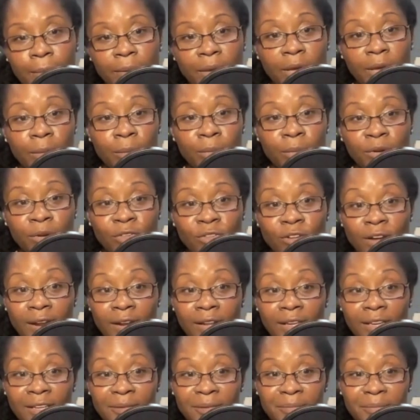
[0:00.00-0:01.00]
paper
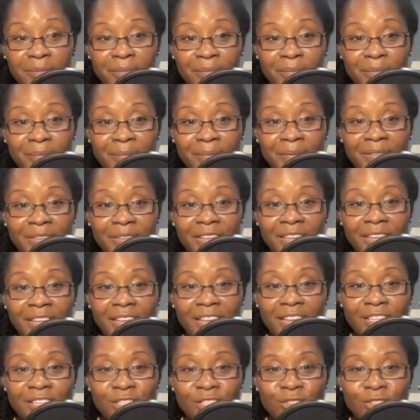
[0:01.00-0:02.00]
ready
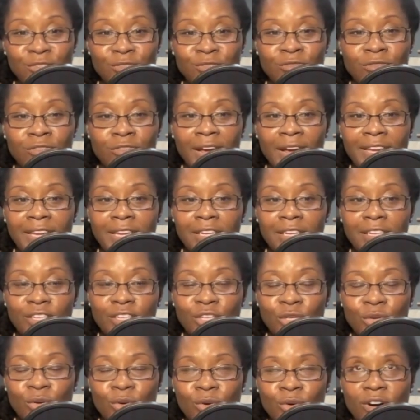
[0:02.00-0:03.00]
to write
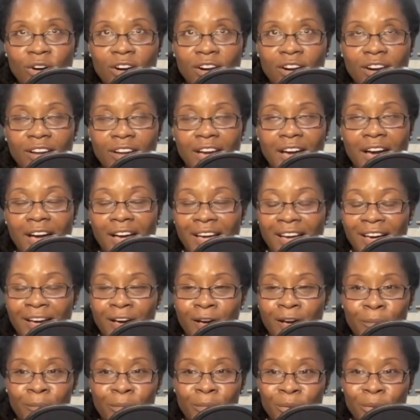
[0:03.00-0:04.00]
your
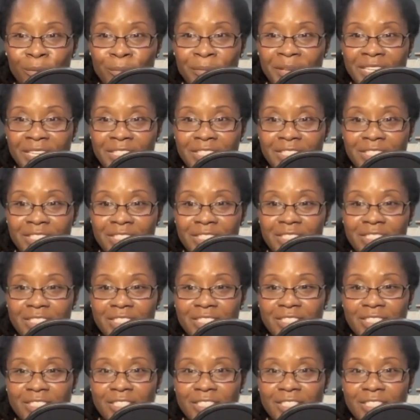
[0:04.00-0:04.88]
aha moments,